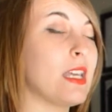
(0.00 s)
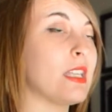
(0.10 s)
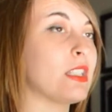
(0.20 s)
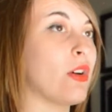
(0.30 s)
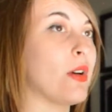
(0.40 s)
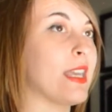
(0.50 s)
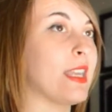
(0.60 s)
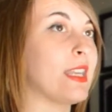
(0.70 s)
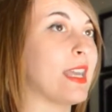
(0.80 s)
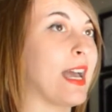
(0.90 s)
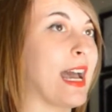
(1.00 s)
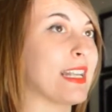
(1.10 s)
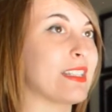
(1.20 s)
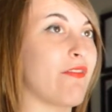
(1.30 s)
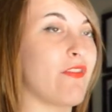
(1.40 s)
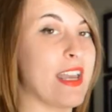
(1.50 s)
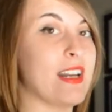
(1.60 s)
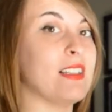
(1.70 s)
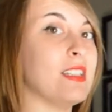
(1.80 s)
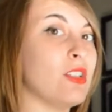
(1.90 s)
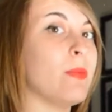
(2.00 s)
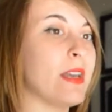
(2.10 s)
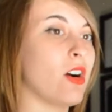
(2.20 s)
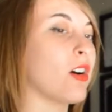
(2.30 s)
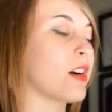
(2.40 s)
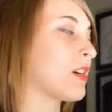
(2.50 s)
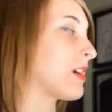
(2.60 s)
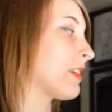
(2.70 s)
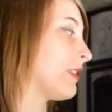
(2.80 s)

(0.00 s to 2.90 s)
so it has to fight a little bit harder